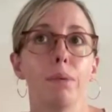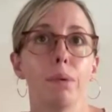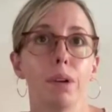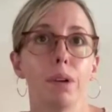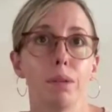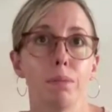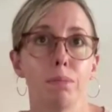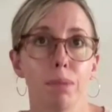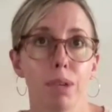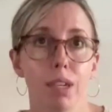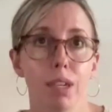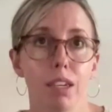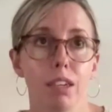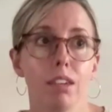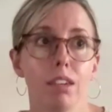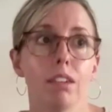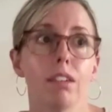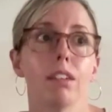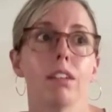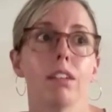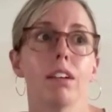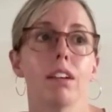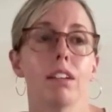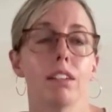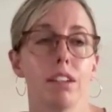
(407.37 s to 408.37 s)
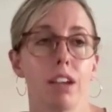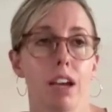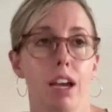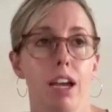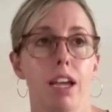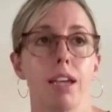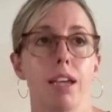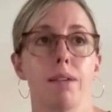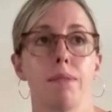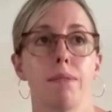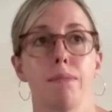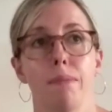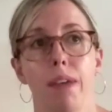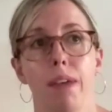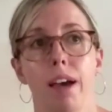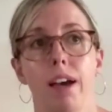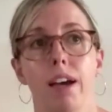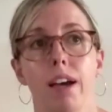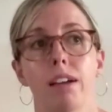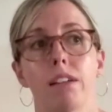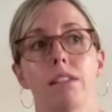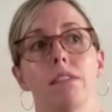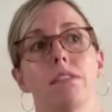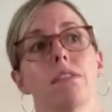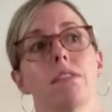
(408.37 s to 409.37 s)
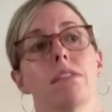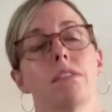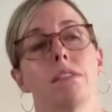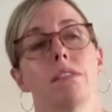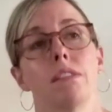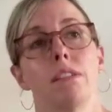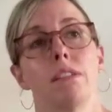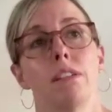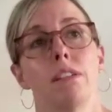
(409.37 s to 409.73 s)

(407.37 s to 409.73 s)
would be a time that